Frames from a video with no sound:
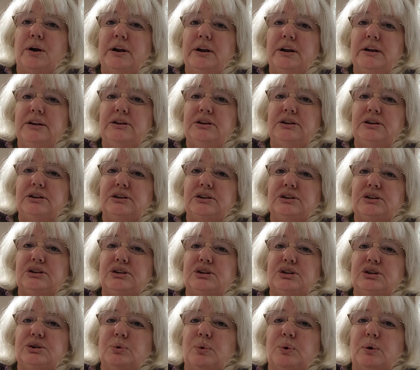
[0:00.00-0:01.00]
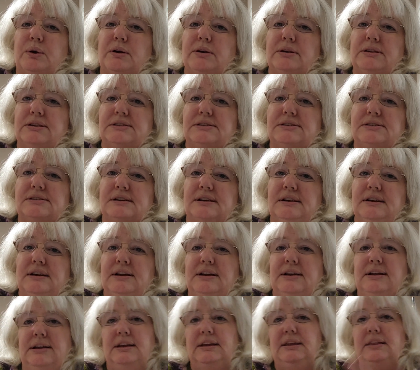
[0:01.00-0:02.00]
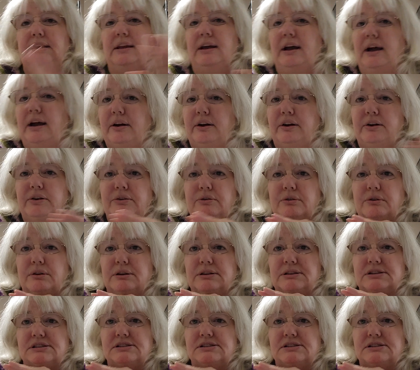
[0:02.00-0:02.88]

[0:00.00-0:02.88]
inches short in that 100